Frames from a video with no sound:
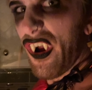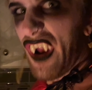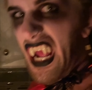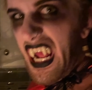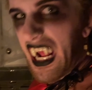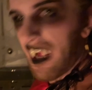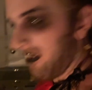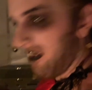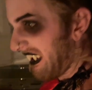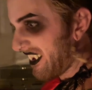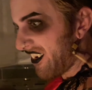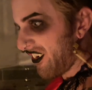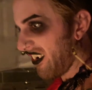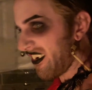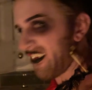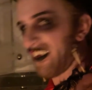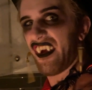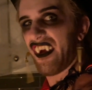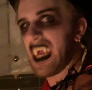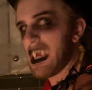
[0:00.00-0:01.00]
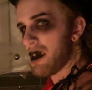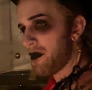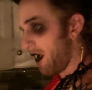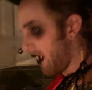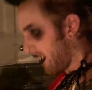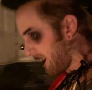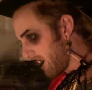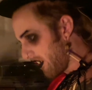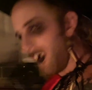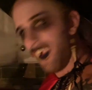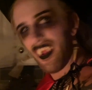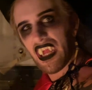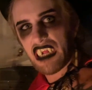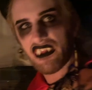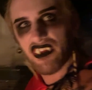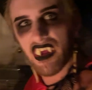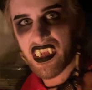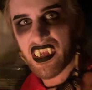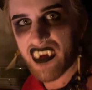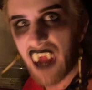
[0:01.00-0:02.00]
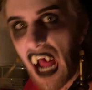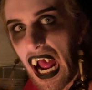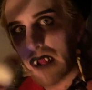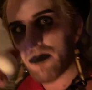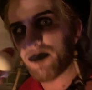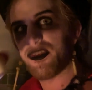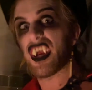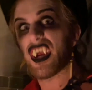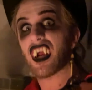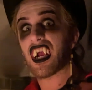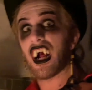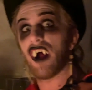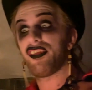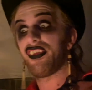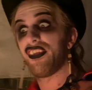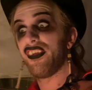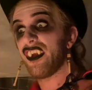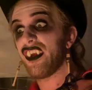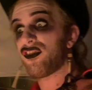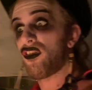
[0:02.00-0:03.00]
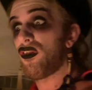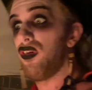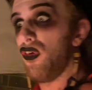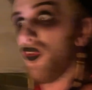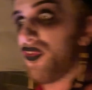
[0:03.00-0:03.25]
egg, let's just keep her rolling this time. Check out this cool